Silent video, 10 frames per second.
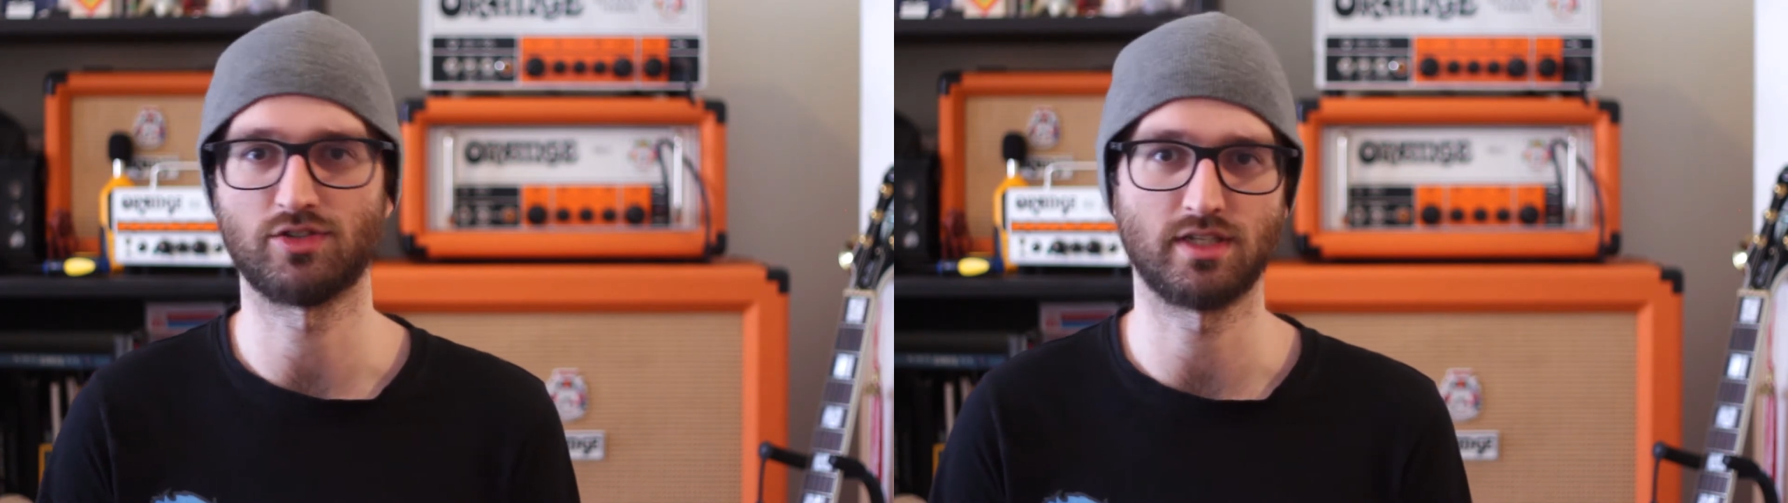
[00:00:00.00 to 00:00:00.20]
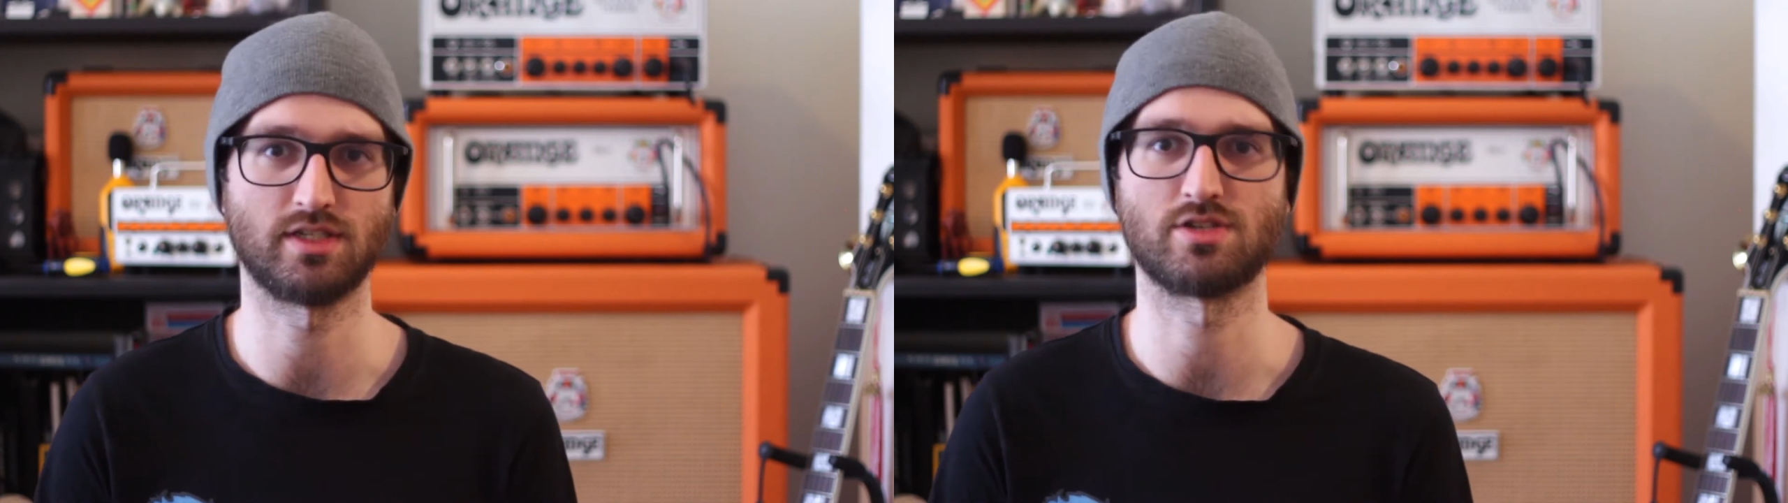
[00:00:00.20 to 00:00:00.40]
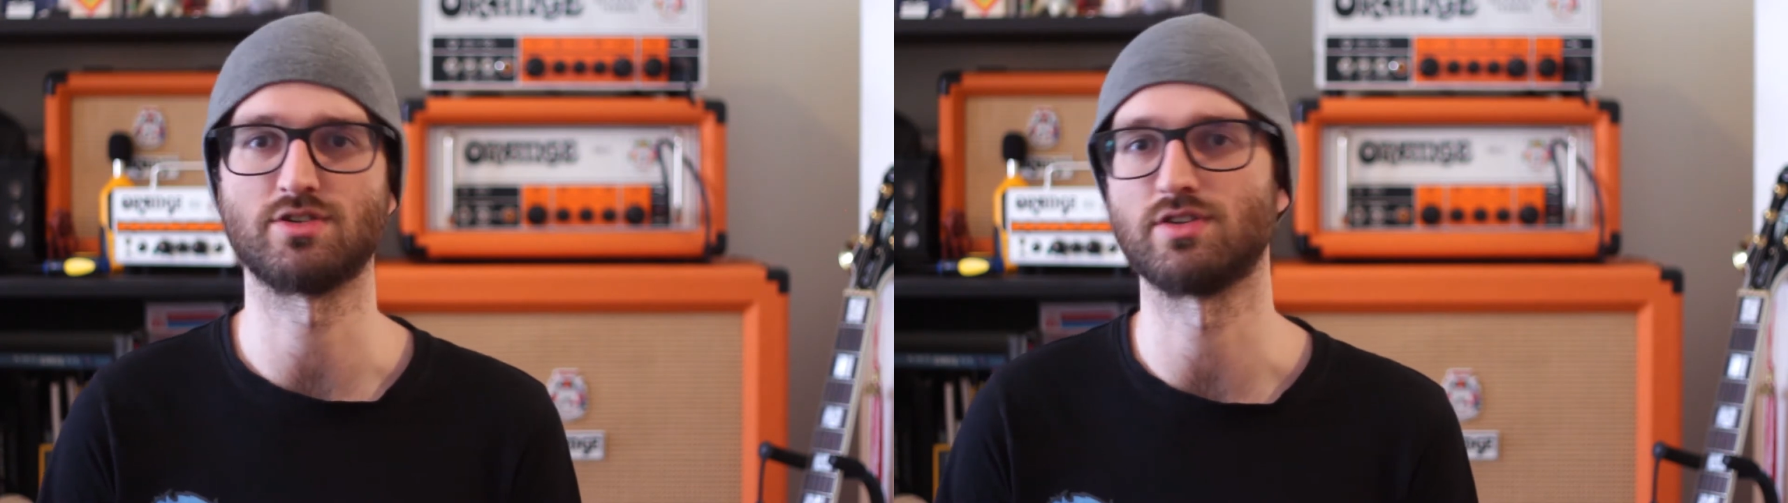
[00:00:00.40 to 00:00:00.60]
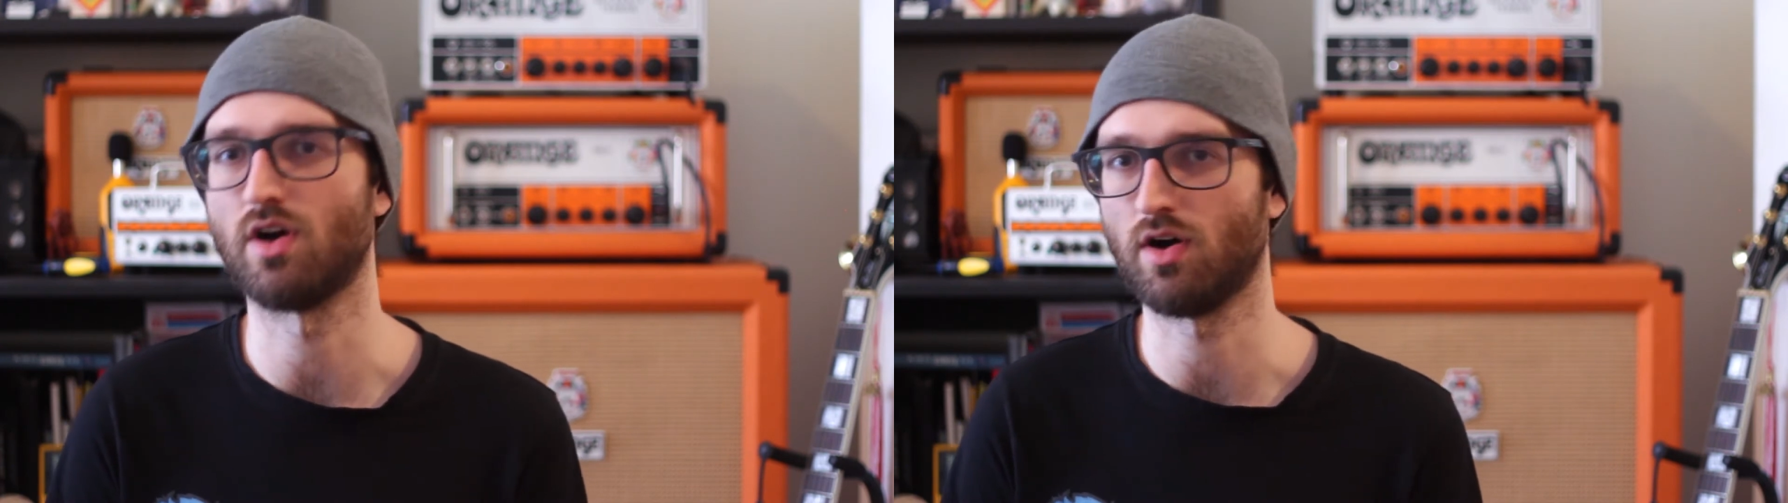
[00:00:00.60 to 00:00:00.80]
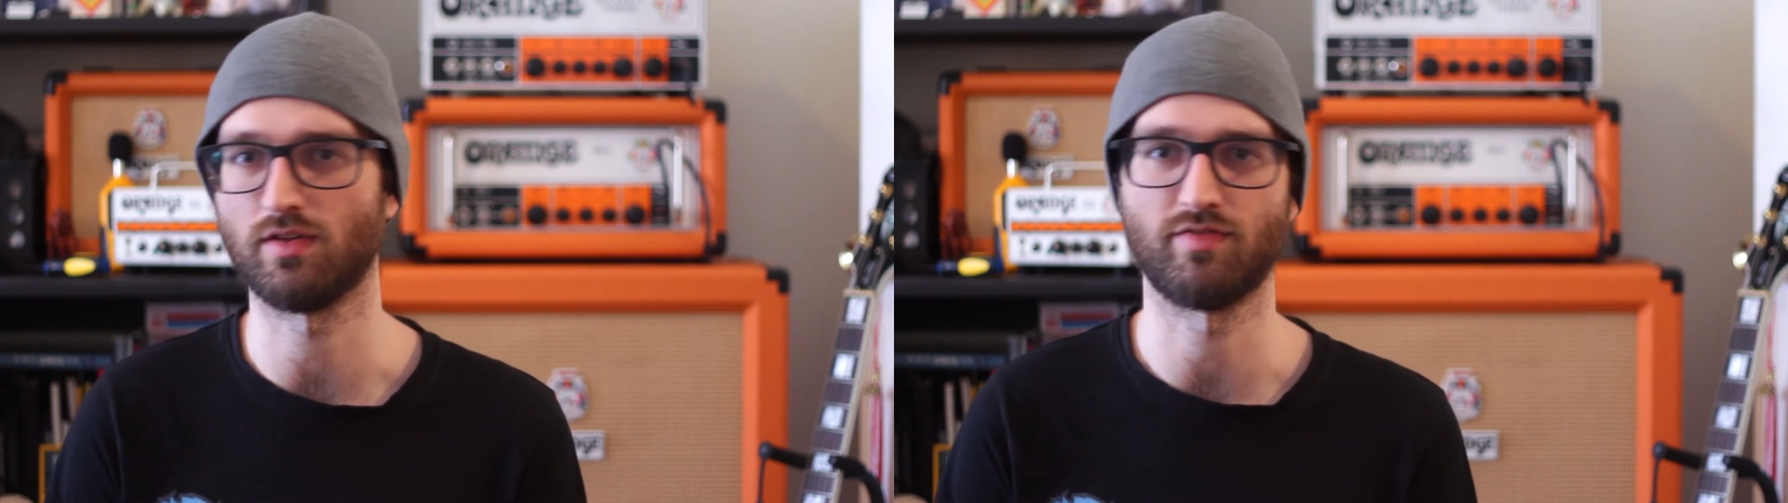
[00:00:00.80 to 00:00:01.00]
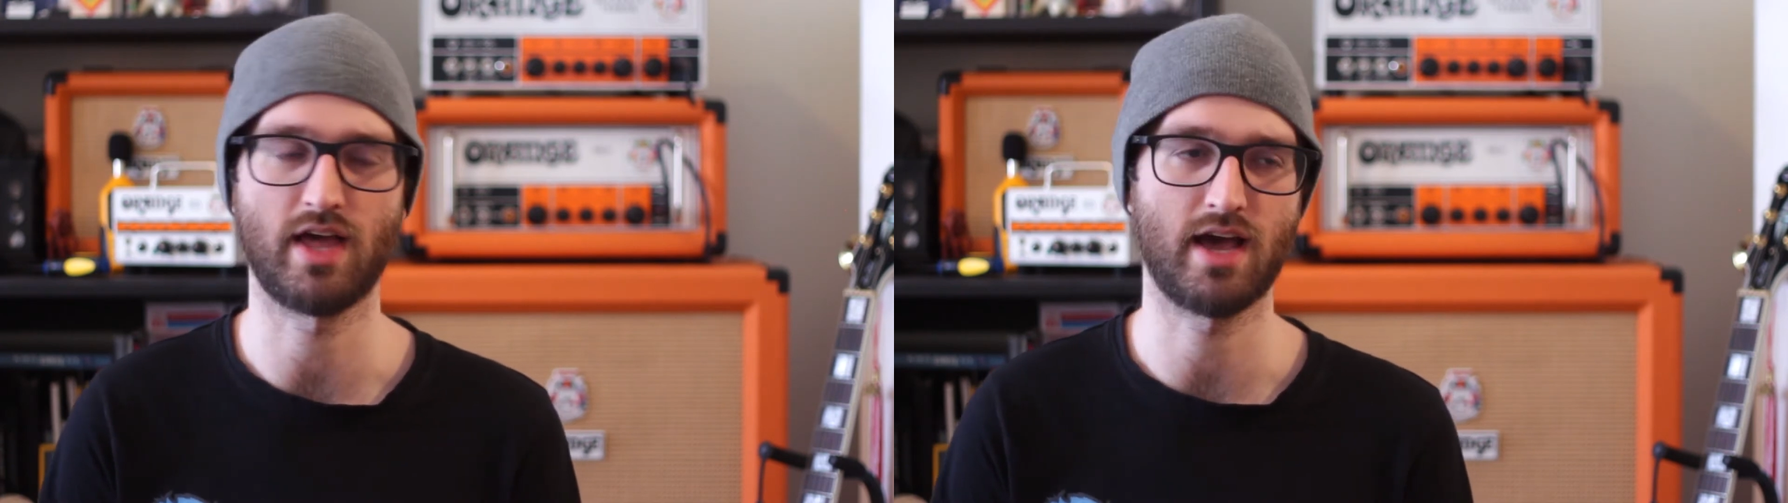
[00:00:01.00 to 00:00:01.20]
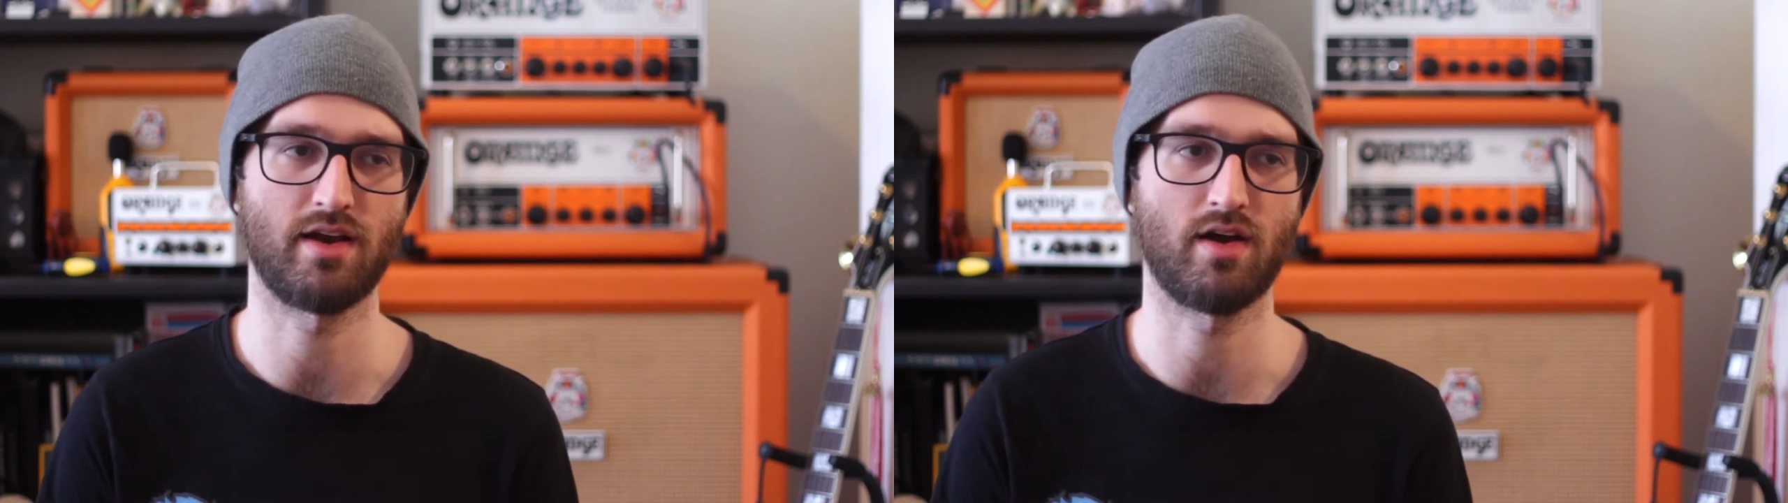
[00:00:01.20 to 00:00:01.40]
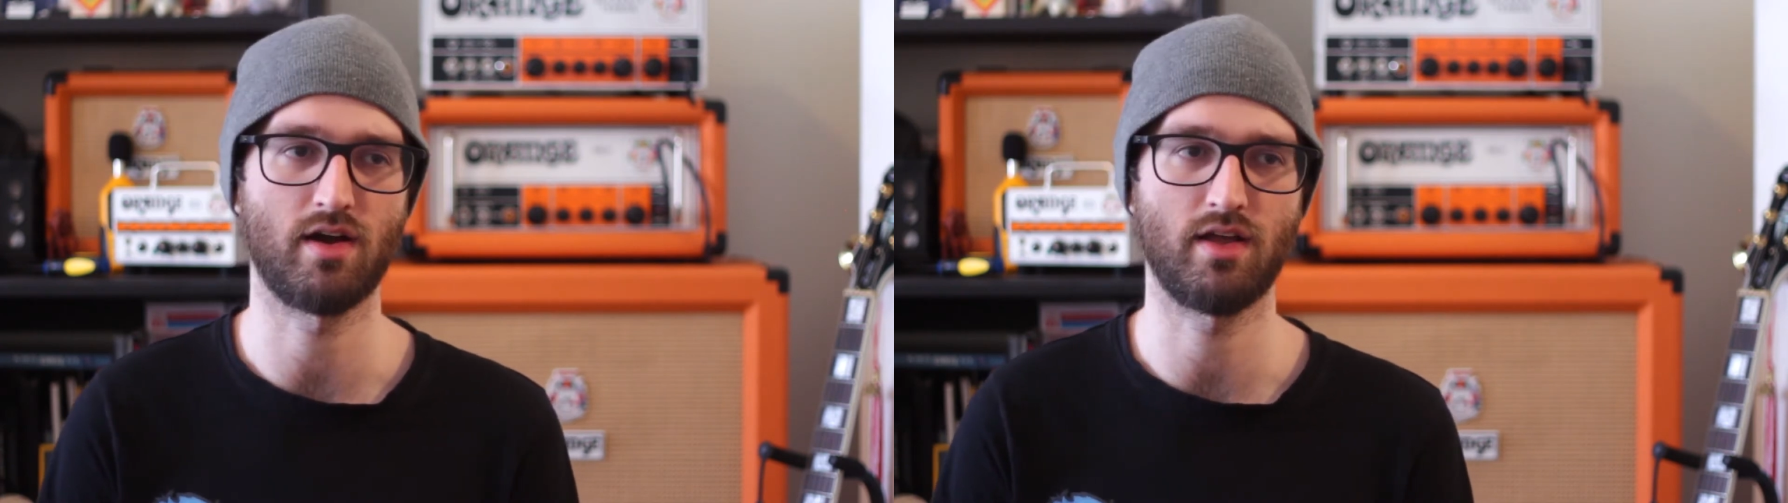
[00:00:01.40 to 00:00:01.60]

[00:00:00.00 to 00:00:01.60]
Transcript: transistors and all of that,